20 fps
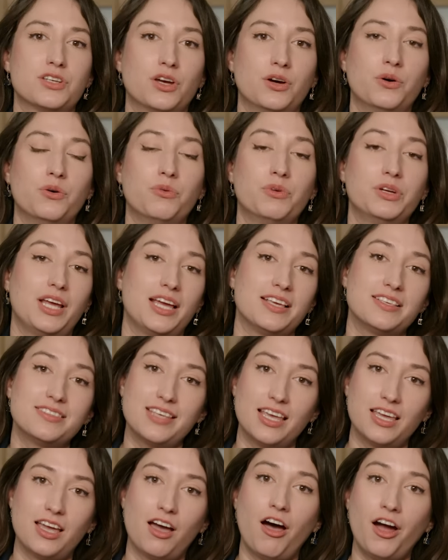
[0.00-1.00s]
So when I
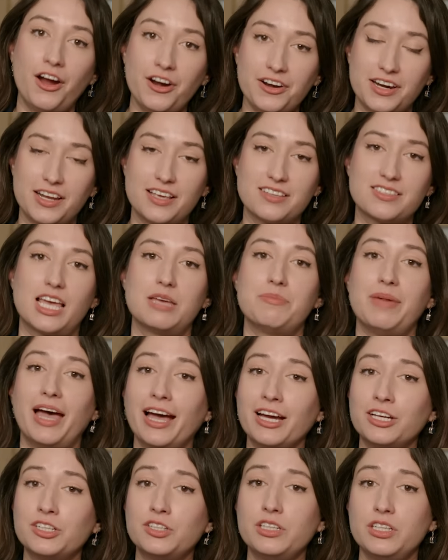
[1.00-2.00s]
say hardness, I'm
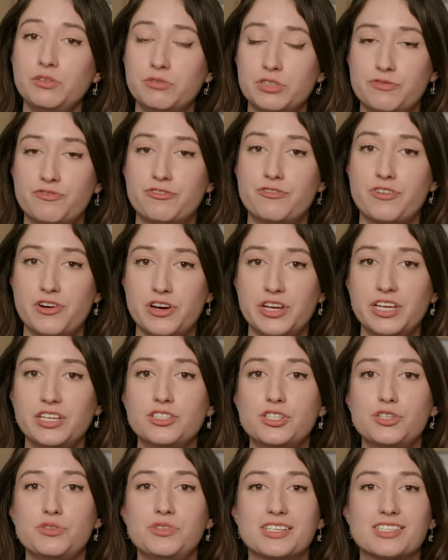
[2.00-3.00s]
actually
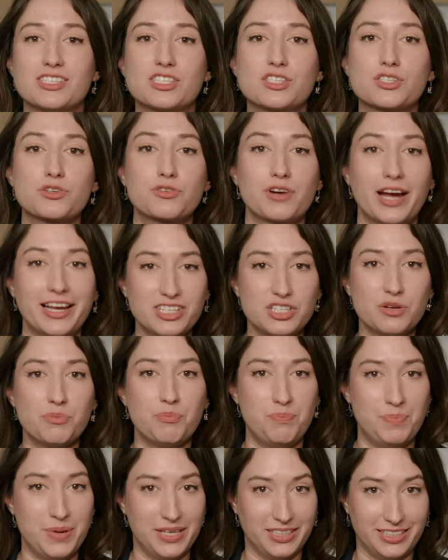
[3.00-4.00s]
referring to the
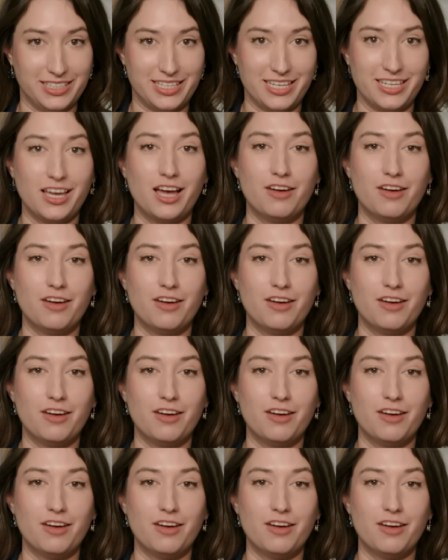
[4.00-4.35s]
scratchability